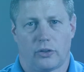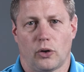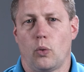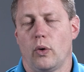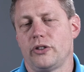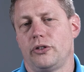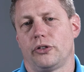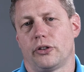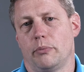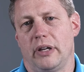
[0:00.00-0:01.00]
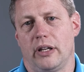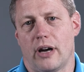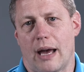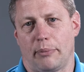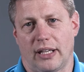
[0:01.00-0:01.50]
So once you submit
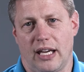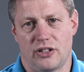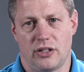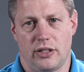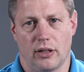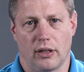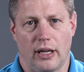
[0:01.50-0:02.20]
your application to your